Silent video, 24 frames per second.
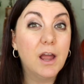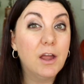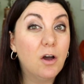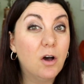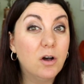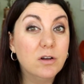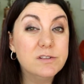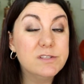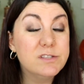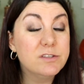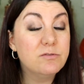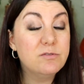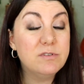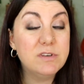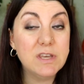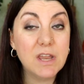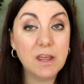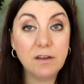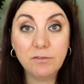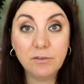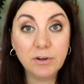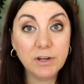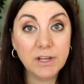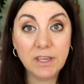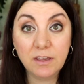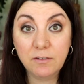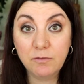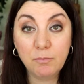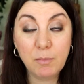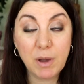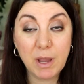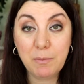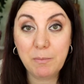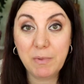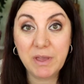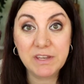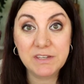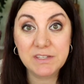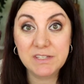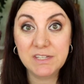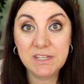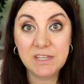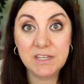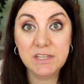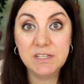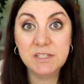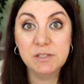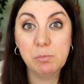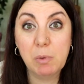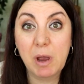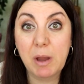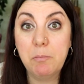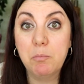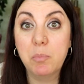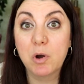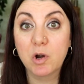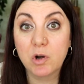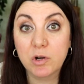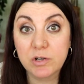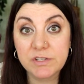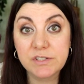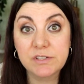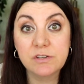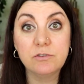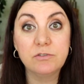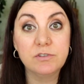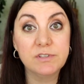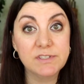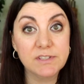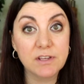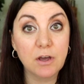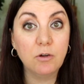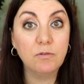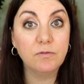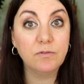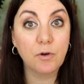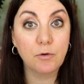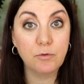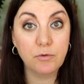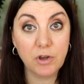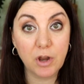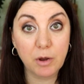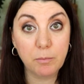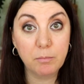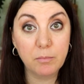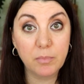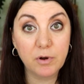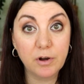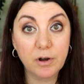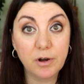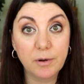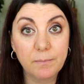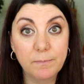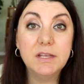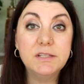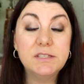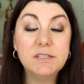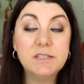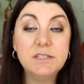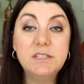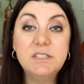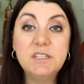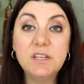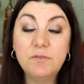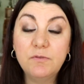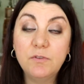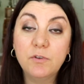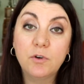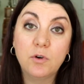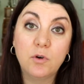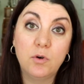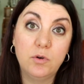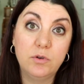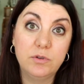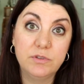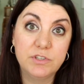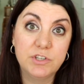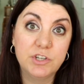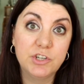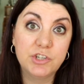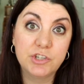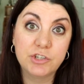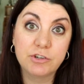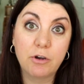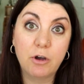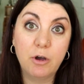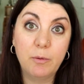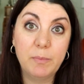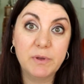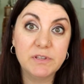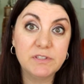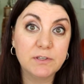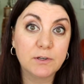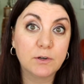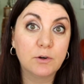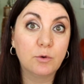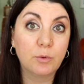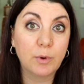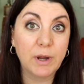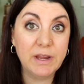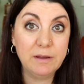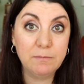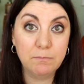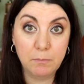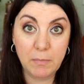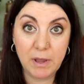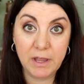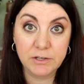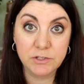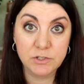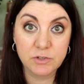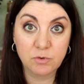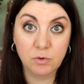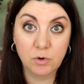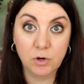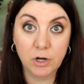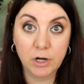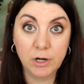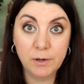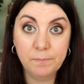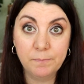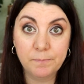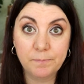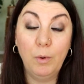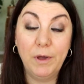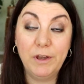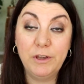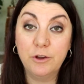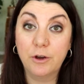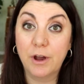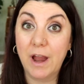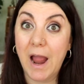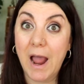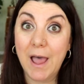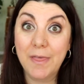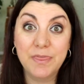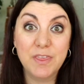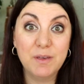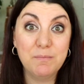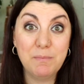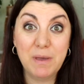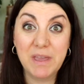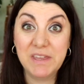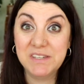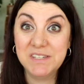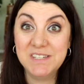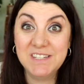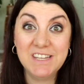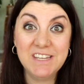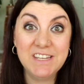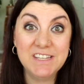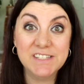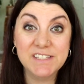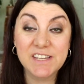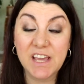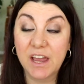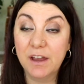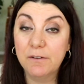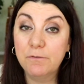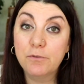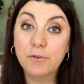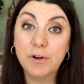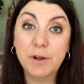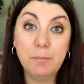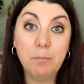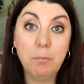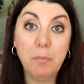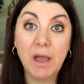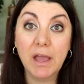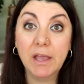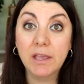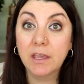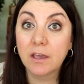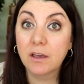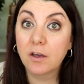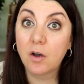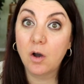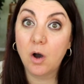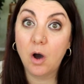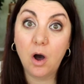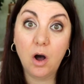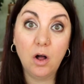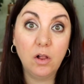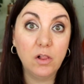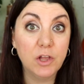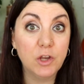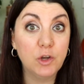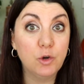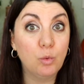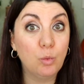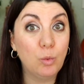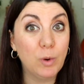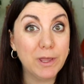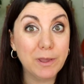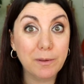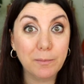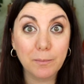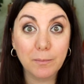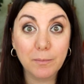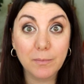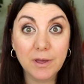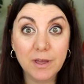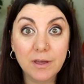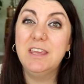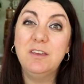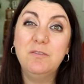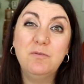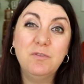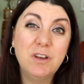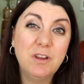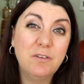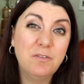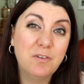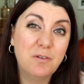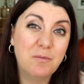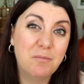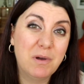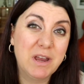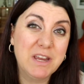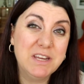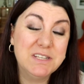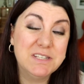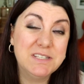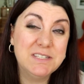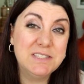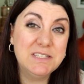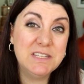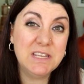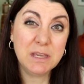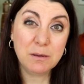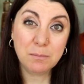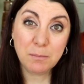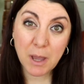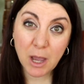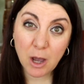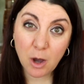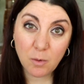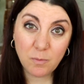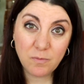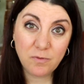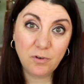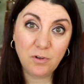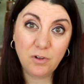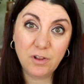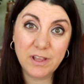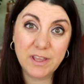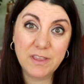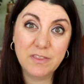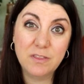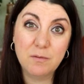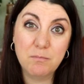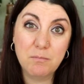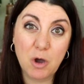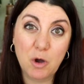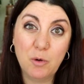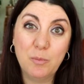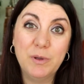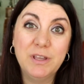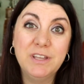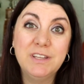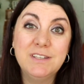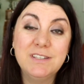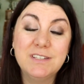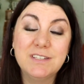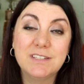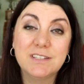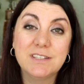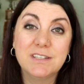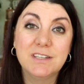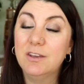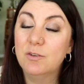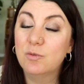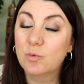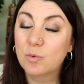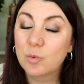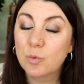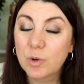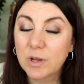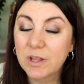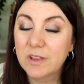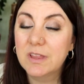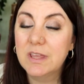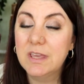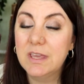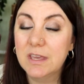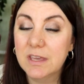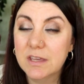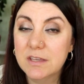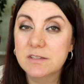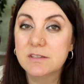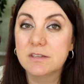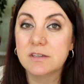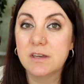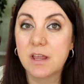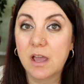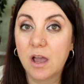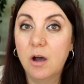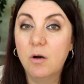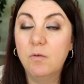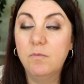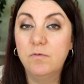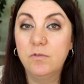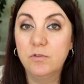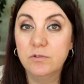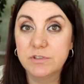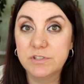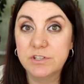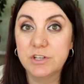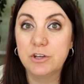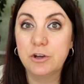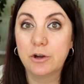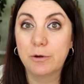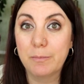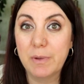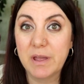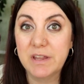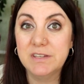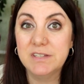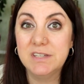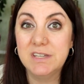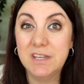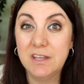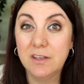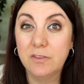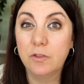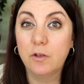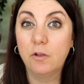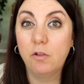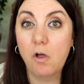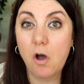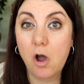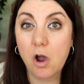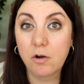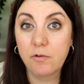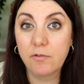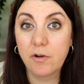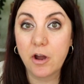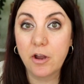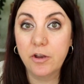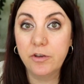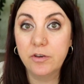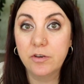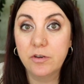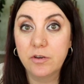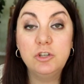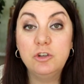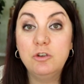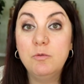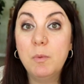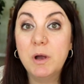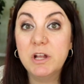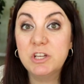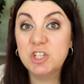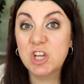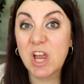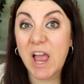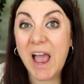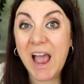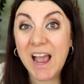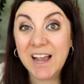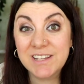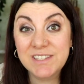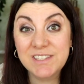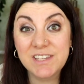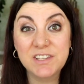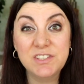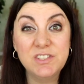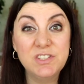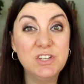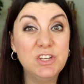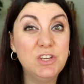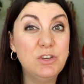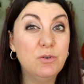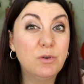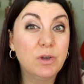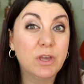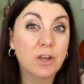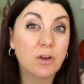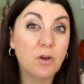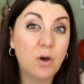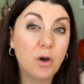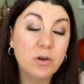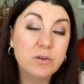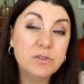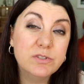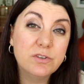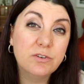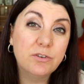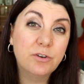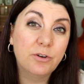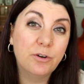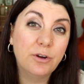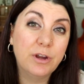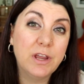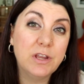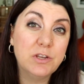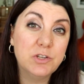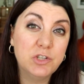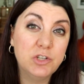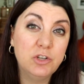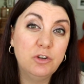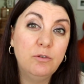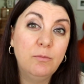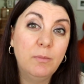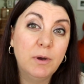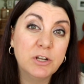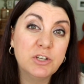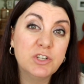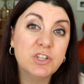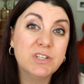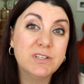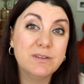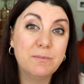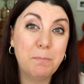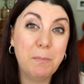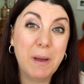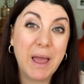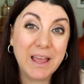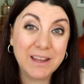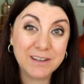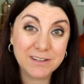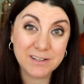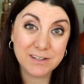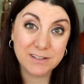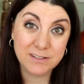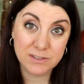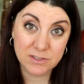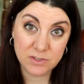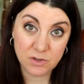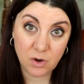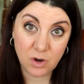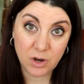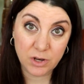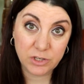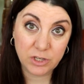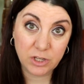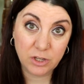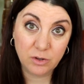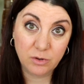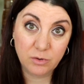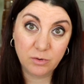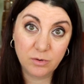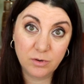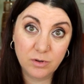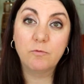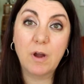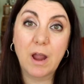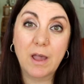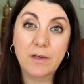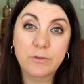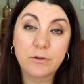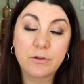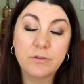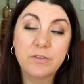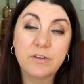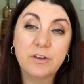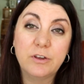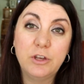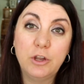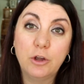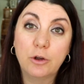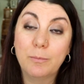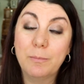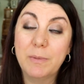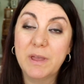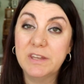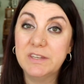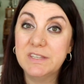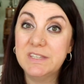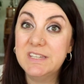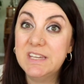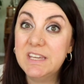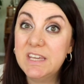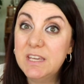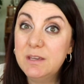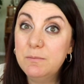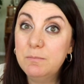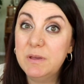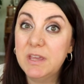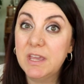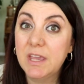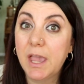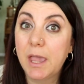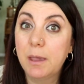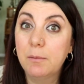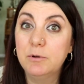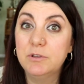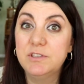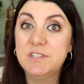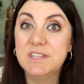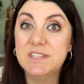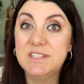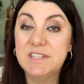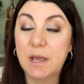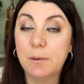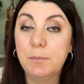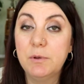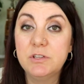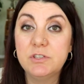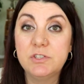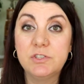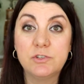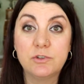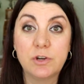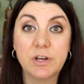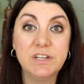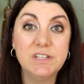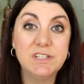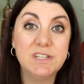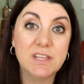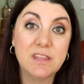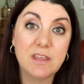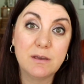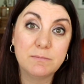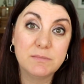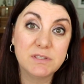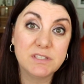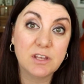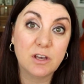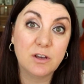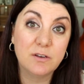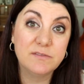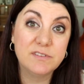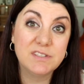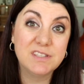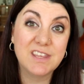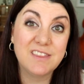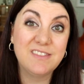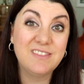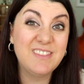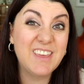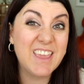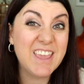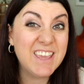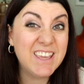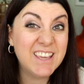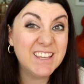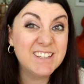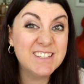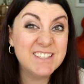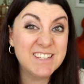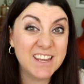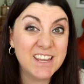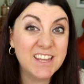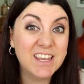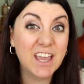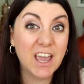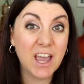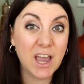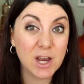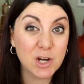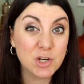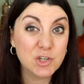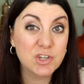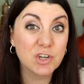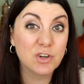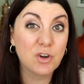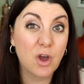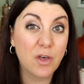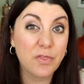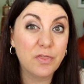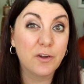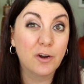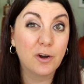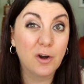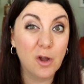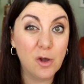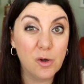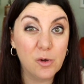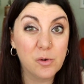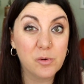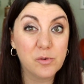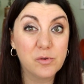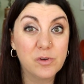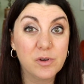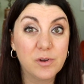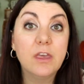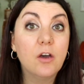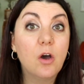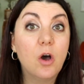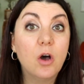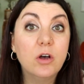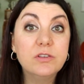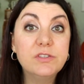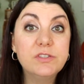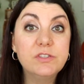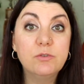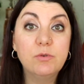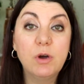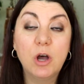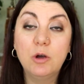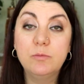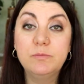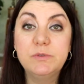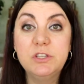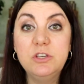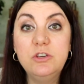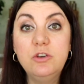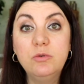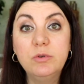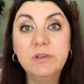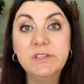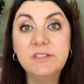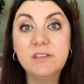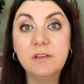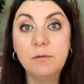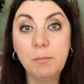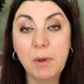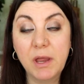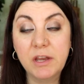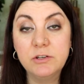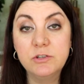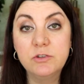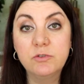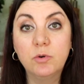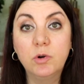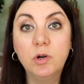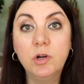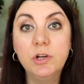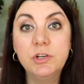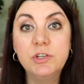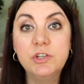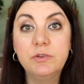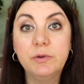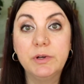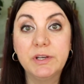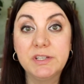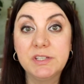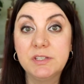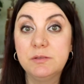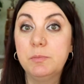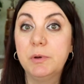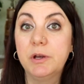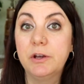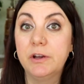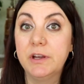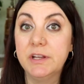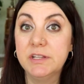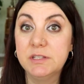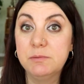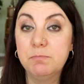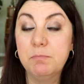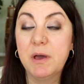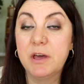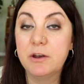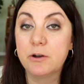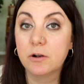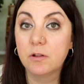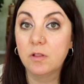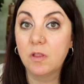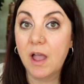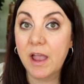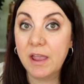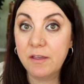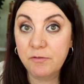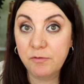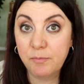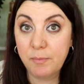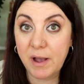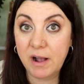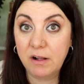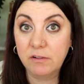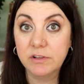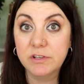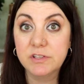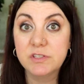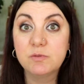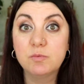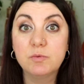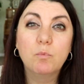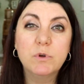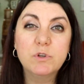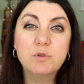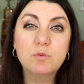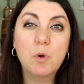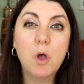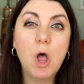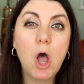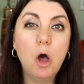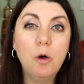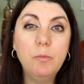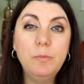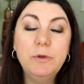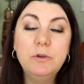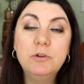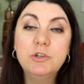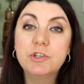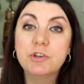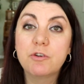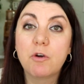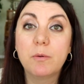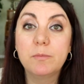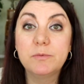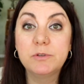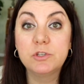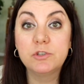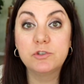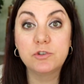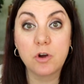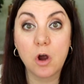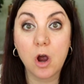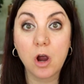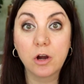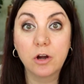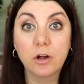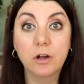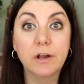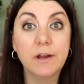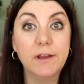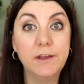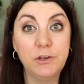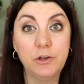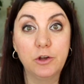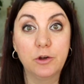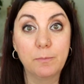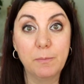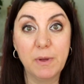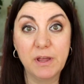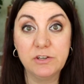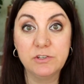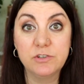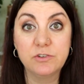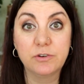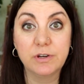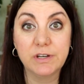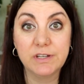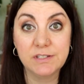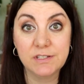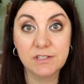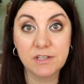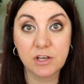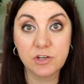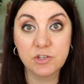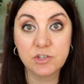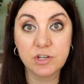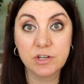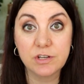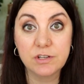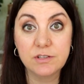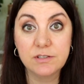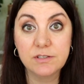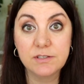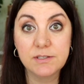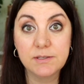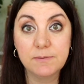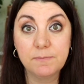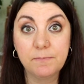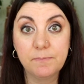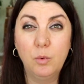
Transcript: I also never give my mentees my personal cell phone number. It's difficult to show up as a great mentor when you're at the mentee's every beck and call and whim. Even if it might seem helpful in the moment, it really isn't helpful to your mentee in the long run. Too much access to you can also create too much dependence on you, rather than your mentee being able to demonstrate to themselves that they can take action on their own. It also helps you as the mentor to experience better life balance, which will help you show up stronger in your mentoring sessions.